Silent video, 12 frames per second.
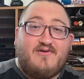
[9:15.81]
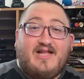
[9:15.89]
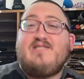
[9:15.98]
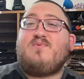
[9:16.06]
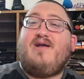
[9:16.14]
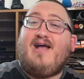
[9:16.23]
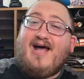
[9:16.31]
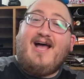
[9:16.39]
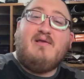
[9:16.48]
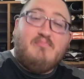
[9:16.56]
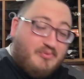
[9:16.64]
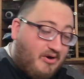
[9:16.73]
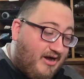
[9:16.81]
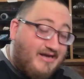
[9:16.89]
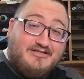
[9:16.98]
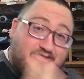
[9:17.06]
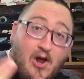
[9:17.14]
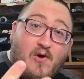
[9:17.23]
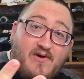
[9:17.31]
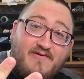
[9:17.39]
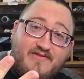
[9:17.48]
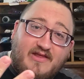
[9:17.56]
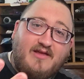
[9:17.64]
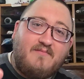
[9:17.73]
That's why I bought 2
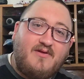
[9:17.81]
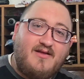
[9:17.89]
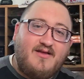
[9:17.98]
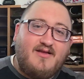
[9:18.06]
of them.